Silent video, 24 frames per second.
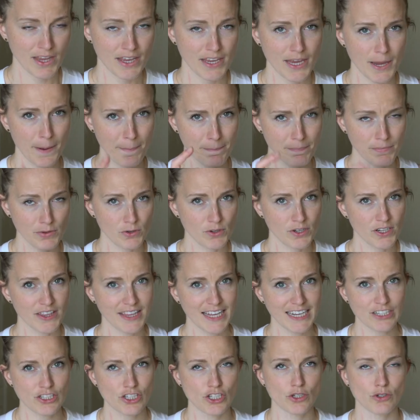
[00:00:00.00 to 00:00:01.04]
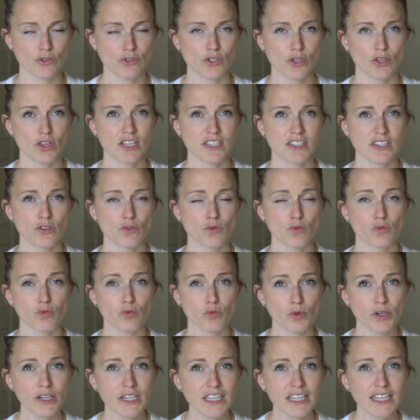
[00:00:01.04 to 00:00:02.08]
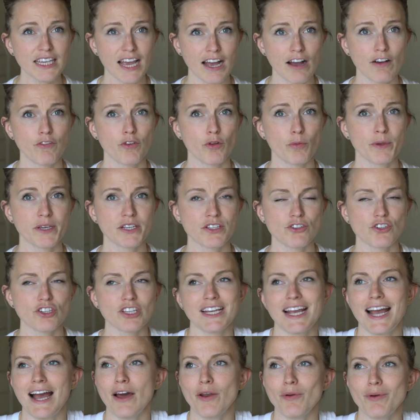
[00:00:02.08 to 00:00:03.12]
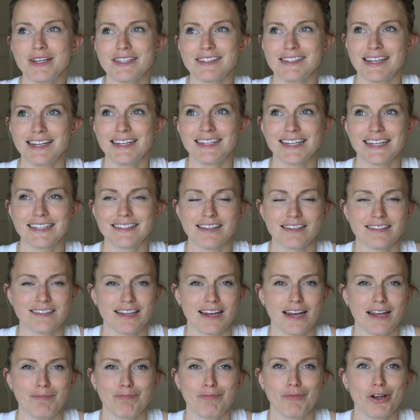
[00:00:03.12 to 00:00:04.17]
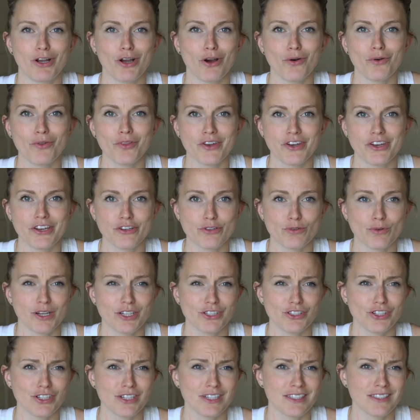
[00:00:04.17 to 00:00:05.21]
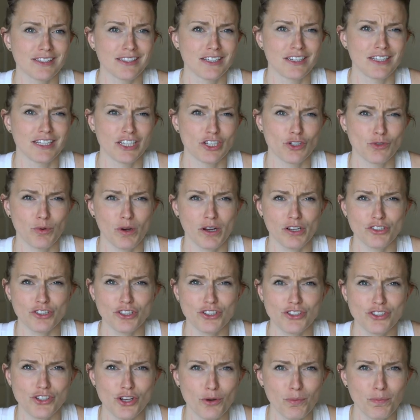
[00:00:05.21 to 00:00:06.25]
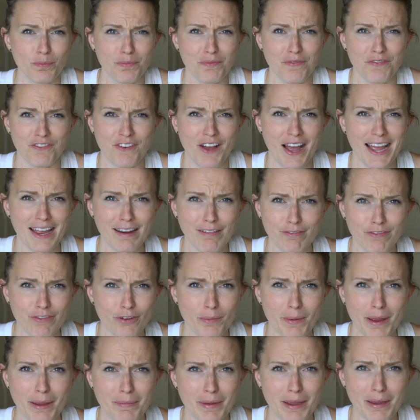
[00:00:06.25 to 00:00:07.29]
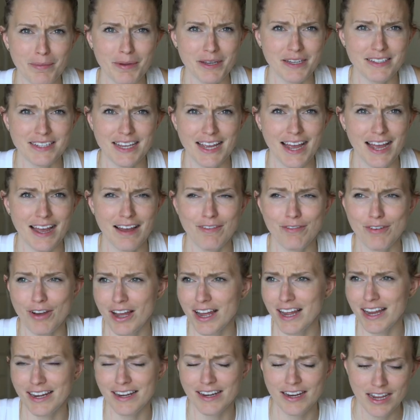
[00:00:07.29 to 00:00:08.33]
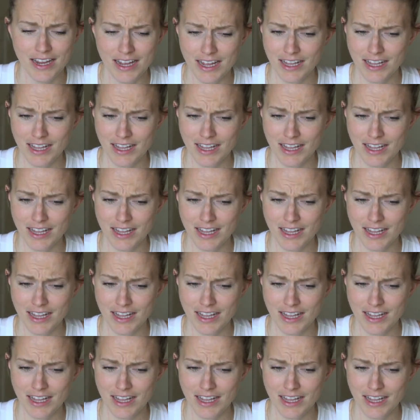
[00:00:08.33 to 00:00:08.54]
Yep, you need that too. So this is really helpful because you're like, how do I sanitize this? Can I go in the dishwasher? Is the dishwasher soap fine for my baby to have on